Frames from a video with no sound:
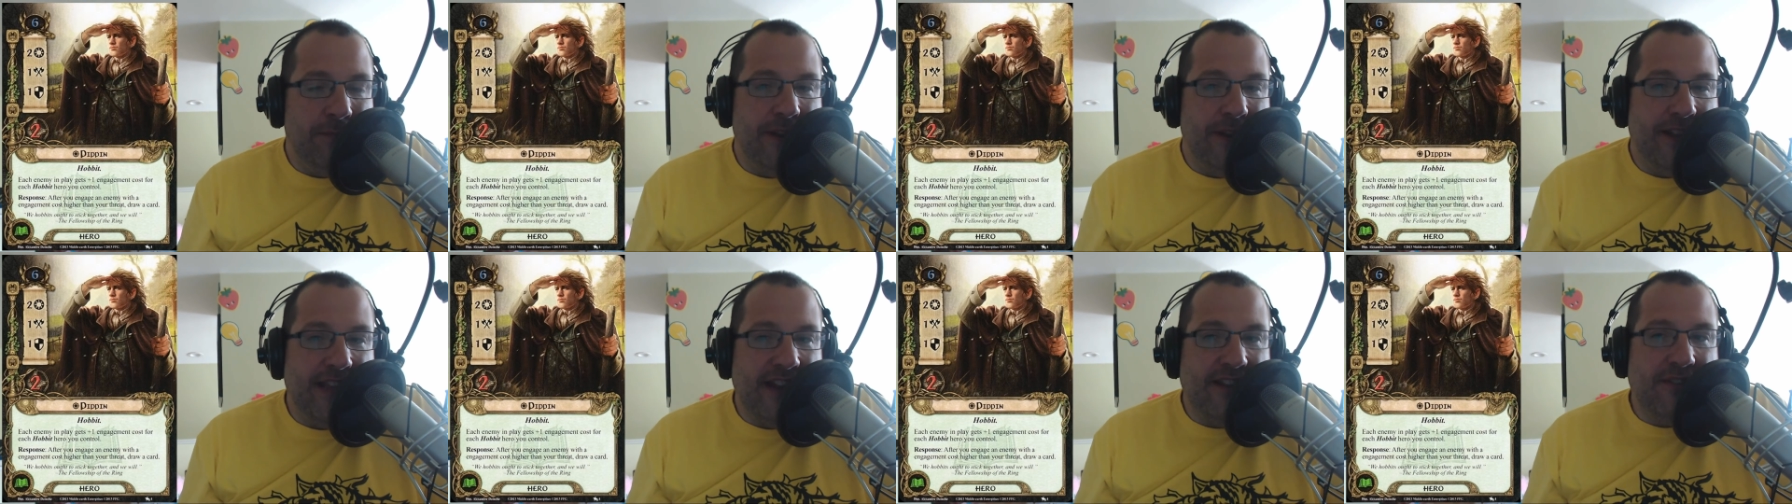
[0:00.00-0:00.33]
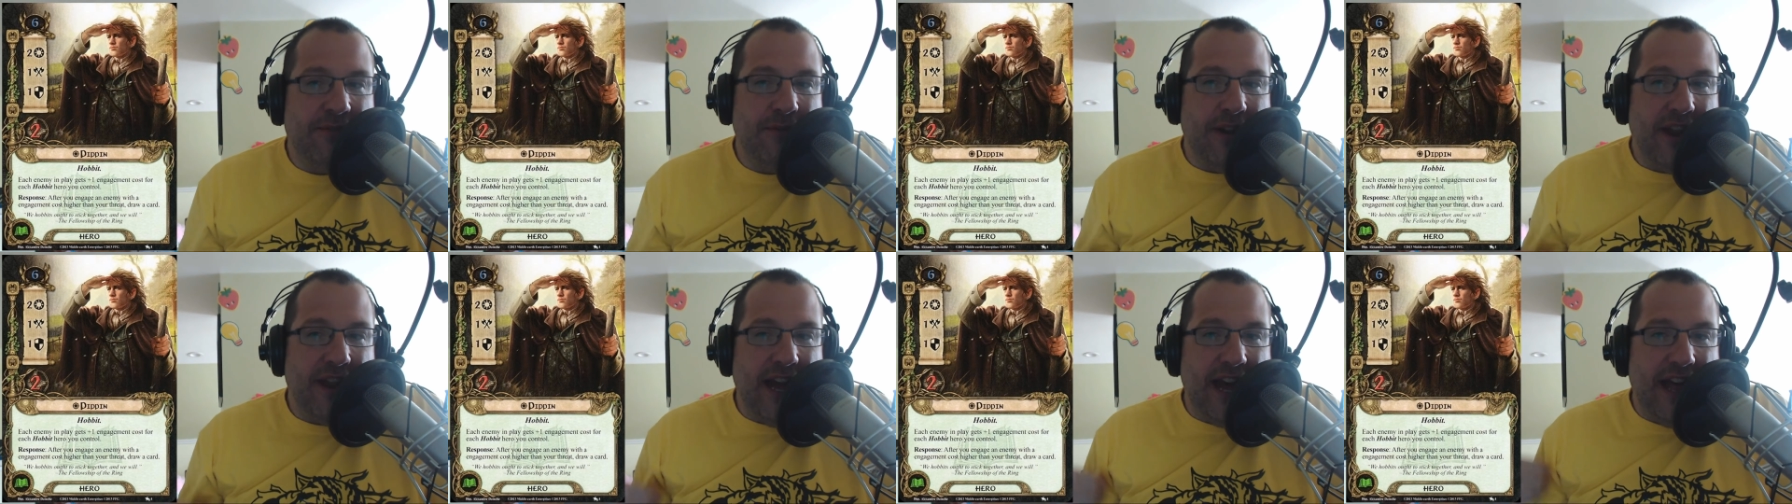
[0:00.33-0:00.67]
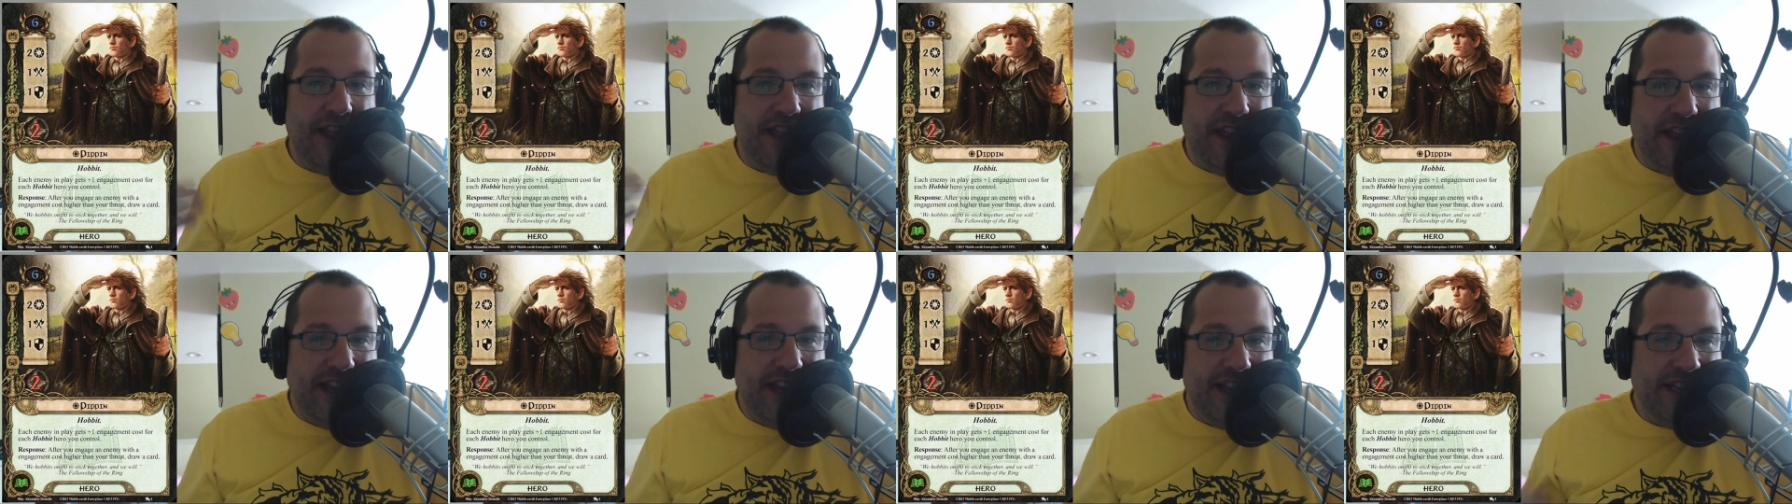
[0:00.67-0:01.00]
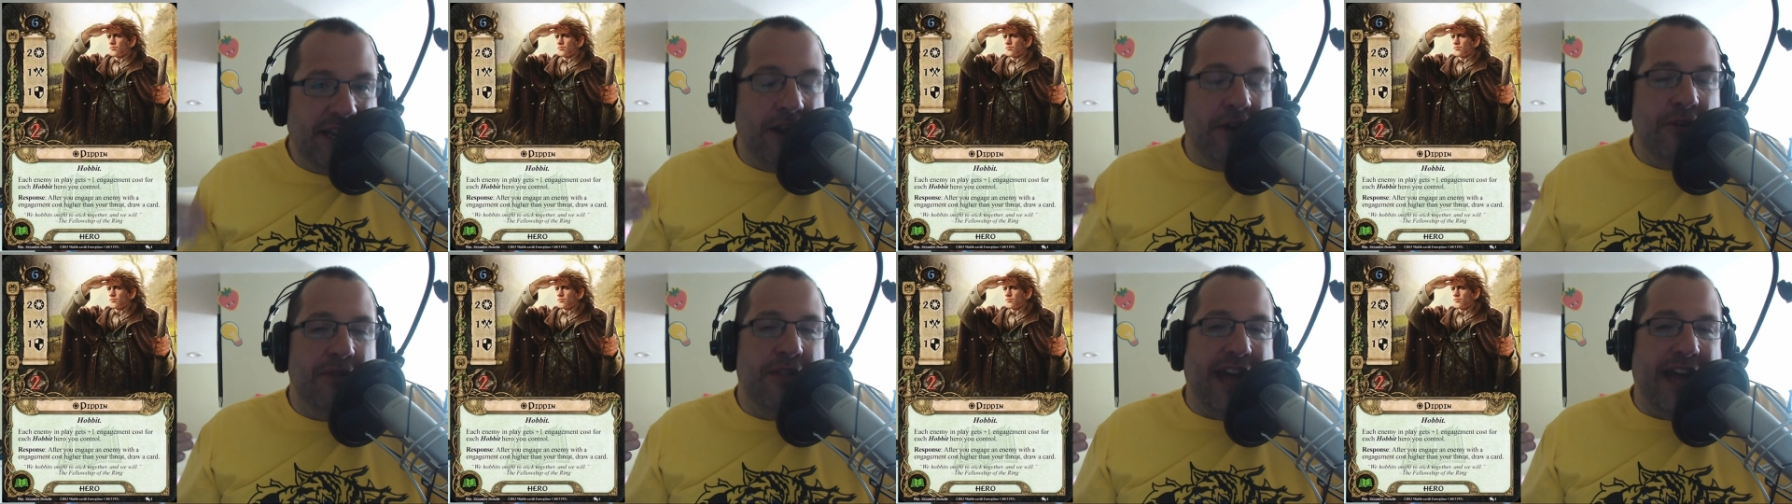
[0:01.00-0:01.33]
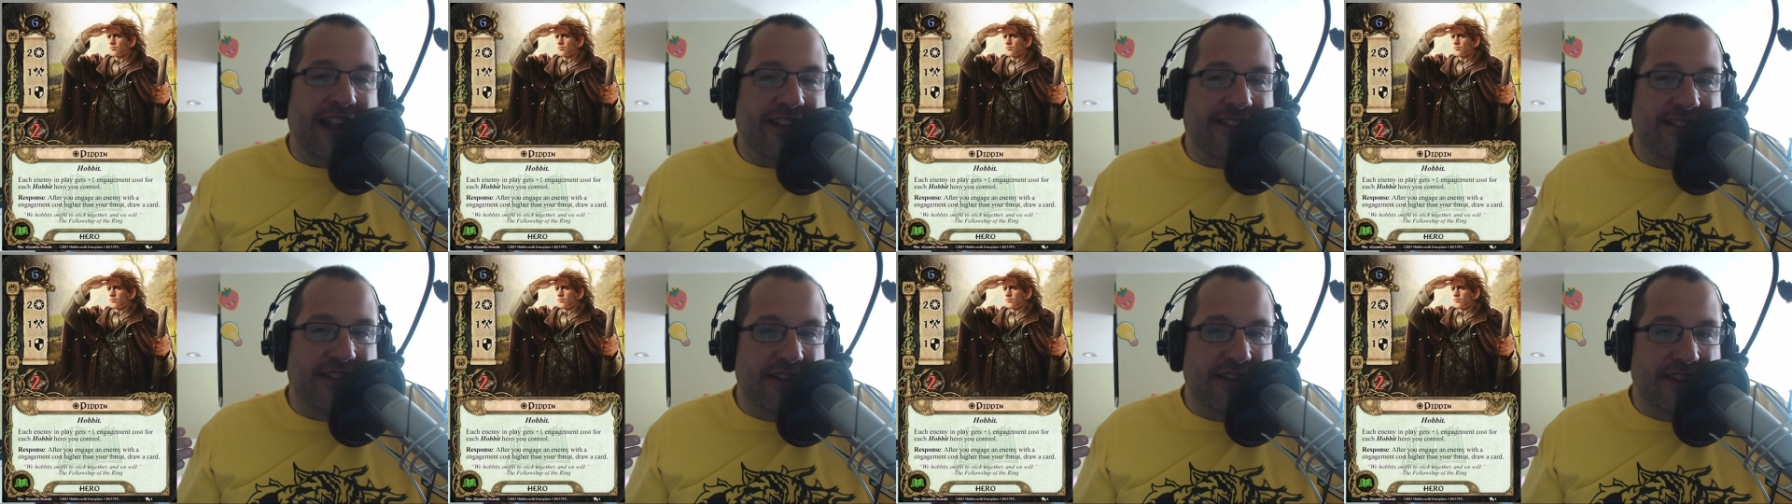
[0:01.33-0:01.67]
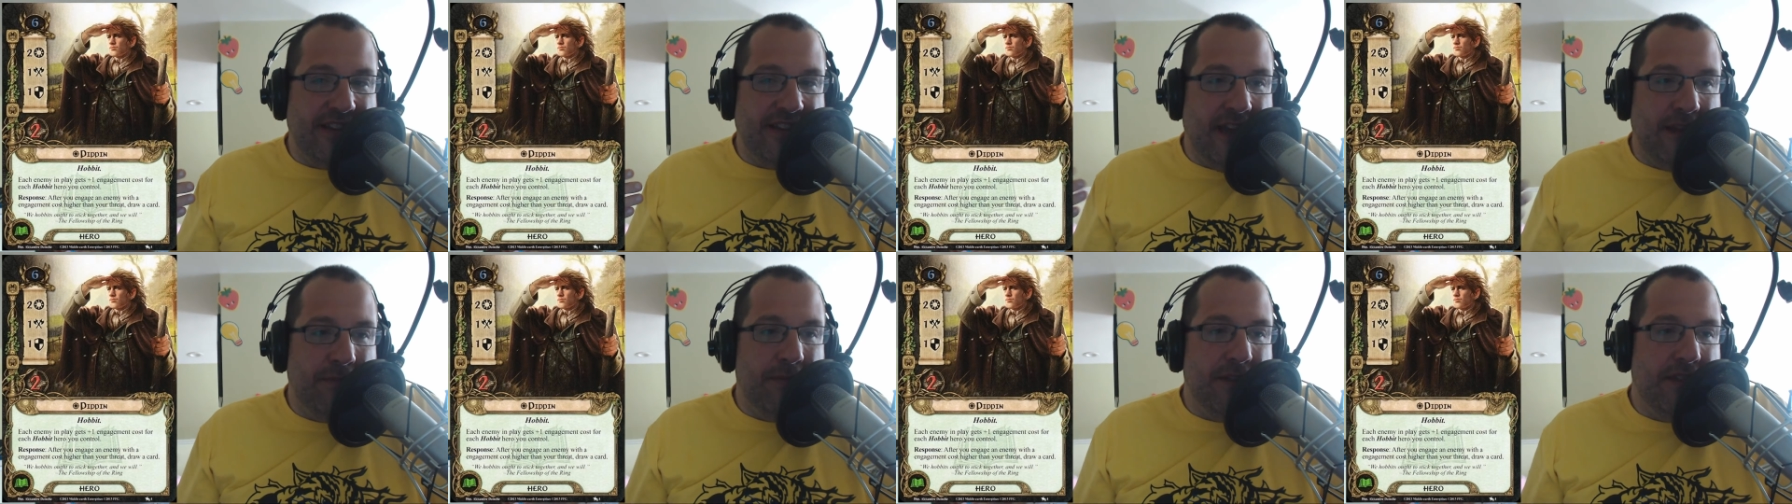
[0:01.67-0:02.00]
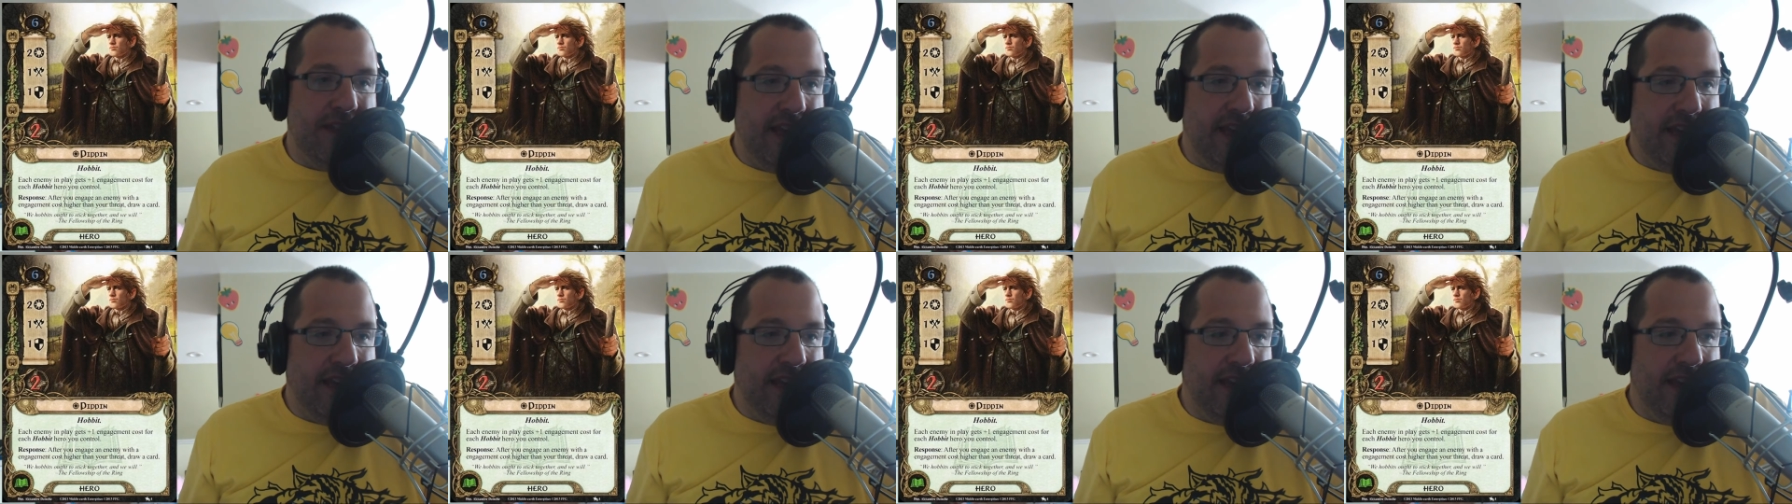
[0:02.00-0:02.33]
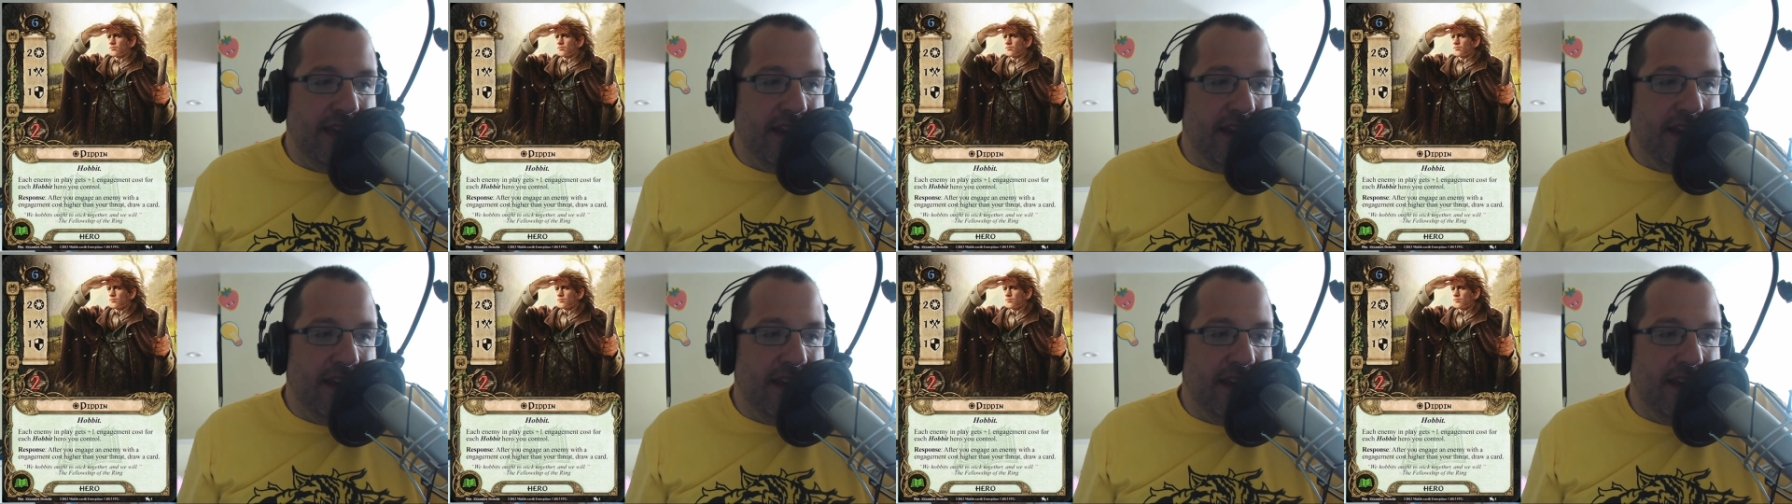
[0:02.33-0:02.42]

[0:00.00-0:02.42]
but that's uh, you know that's the type of thing.